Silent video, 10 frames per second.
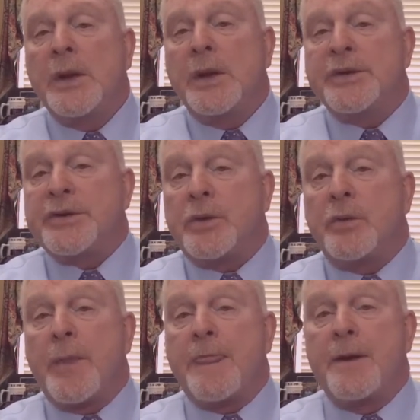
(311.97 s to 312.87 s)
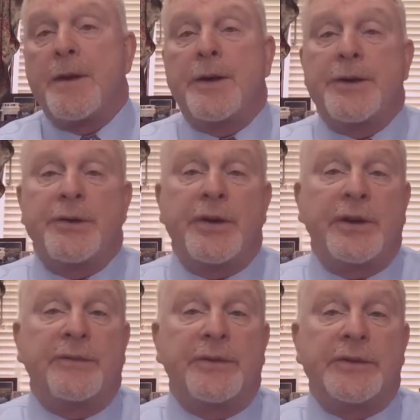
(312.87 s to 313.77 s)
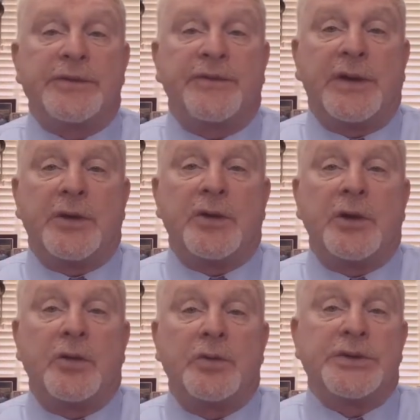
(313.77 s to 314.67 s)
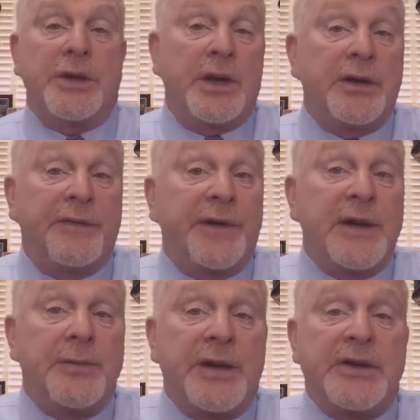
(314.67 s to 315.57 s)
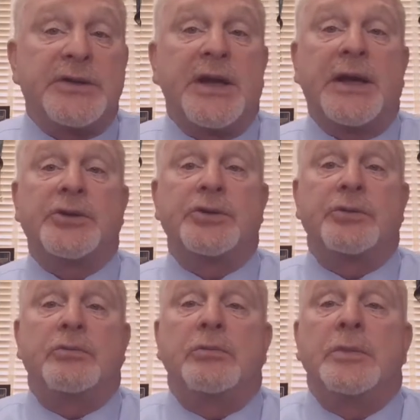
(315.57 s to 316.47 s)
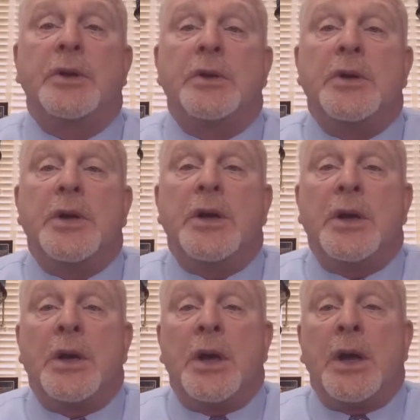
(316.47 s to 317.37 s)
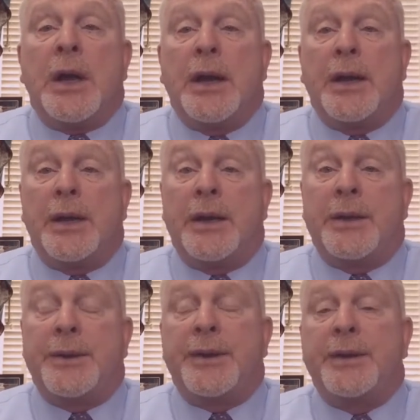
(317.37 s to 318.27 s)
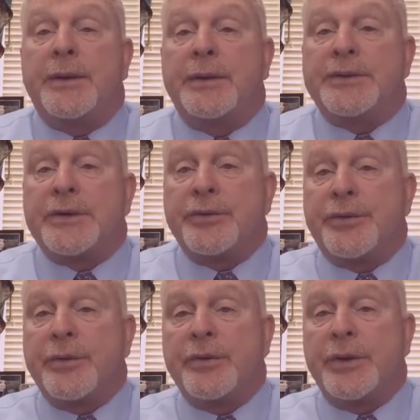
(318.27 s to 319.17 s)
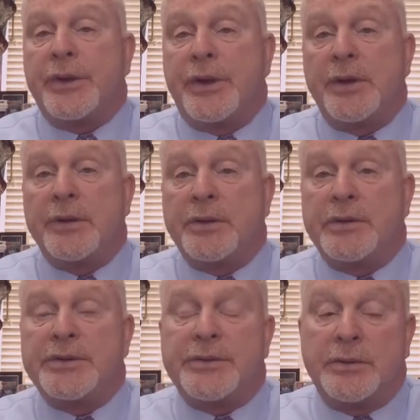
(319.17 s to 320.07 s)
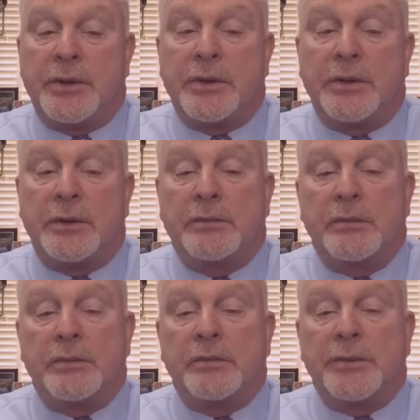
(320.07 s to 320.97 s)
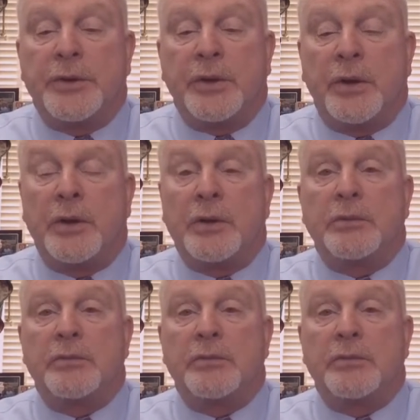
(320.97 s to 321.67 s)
So, under the influence of alcohol was not defined by the statute. And so through the years, the law